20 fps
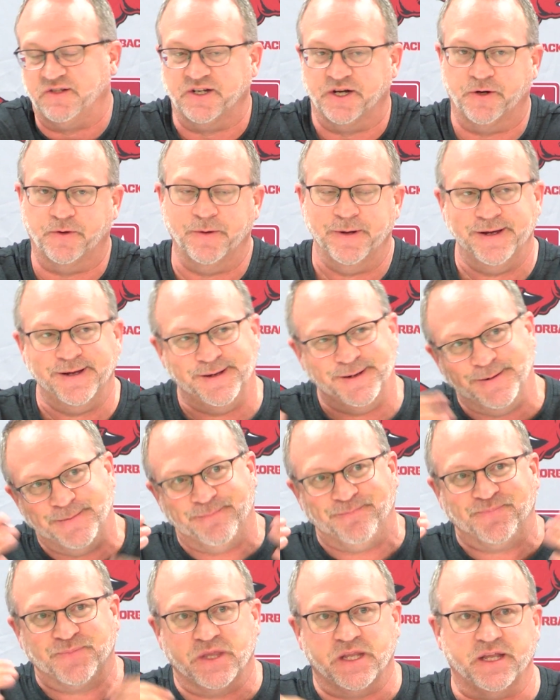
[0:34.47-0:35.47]
So
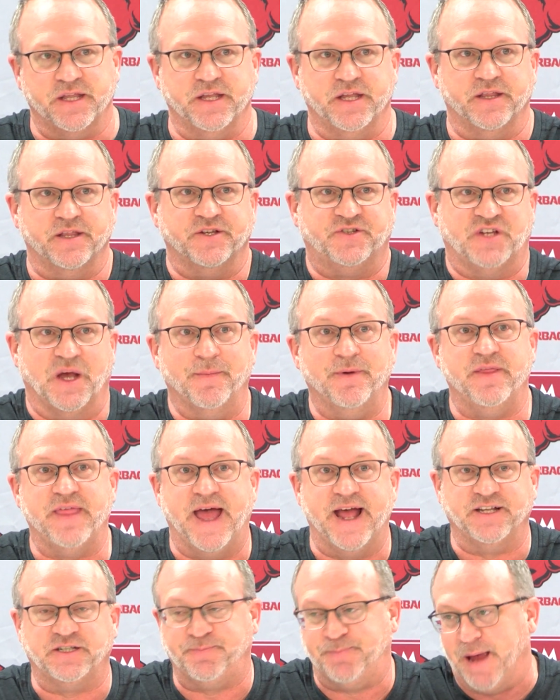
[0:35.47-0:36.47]
some of
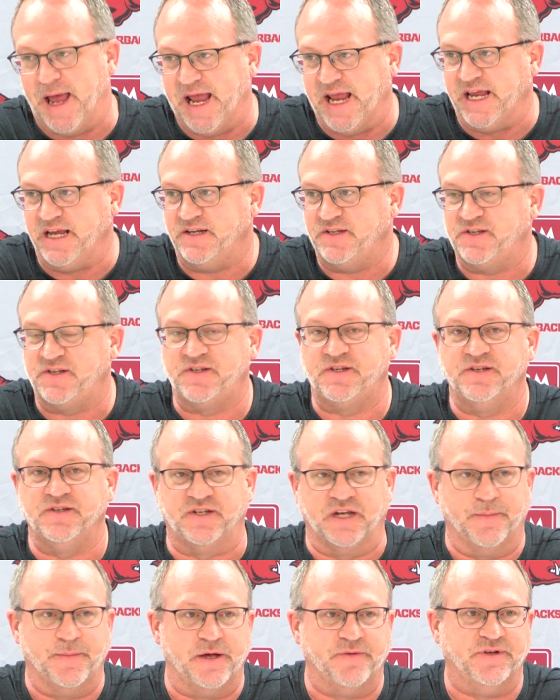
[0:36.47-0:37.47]
that's pace,
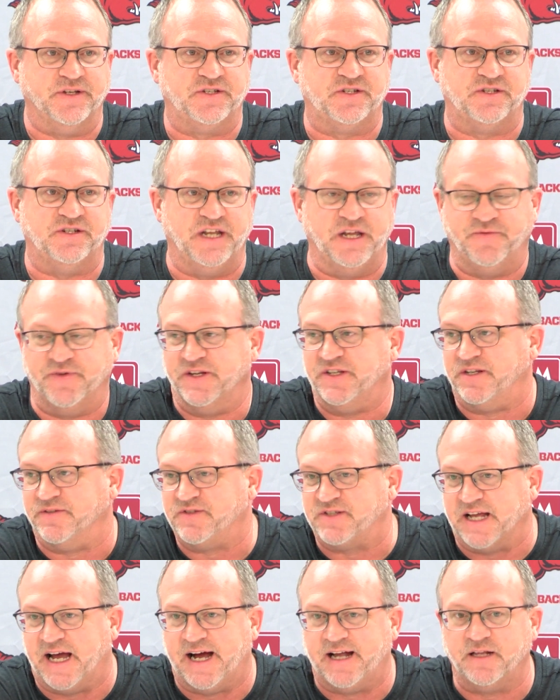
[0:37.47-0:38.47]
some of it's
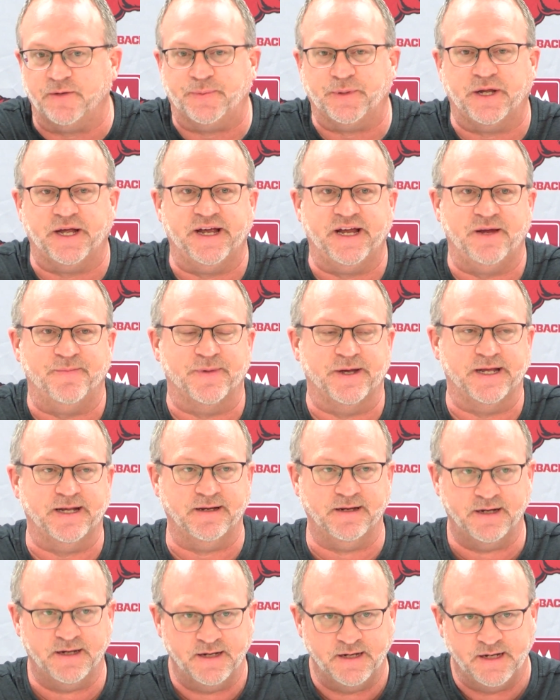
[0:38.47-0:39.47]
defensive style of play, but
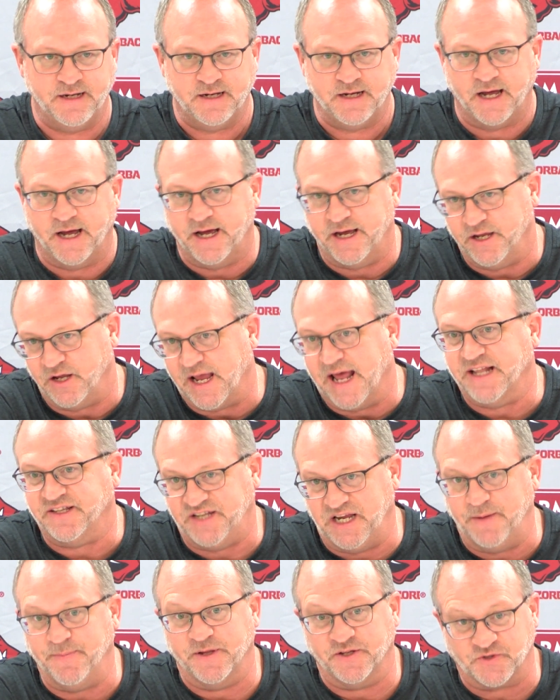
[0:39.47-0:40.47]
you got a
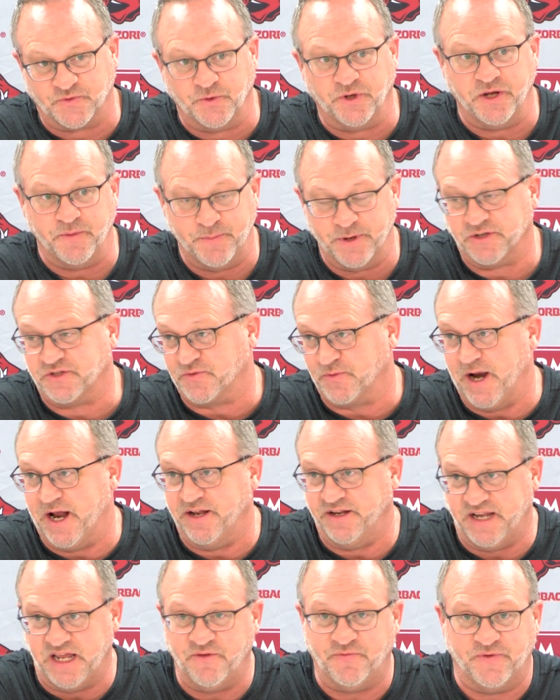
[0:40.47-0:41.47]
team that's really built
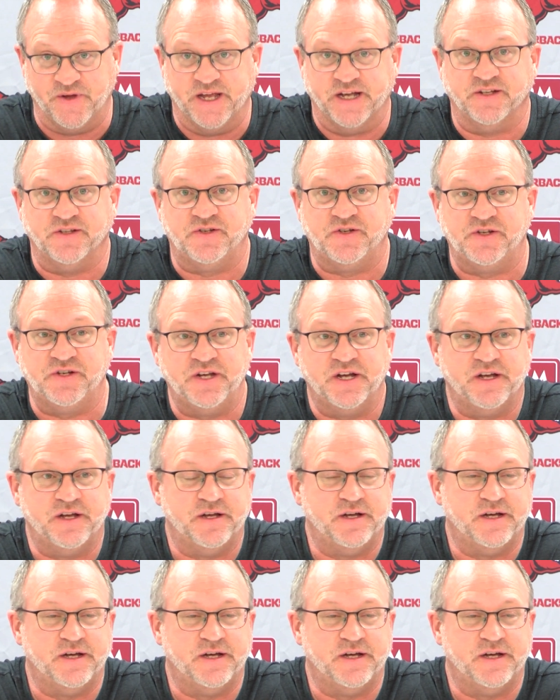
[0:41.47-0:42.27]
around defense,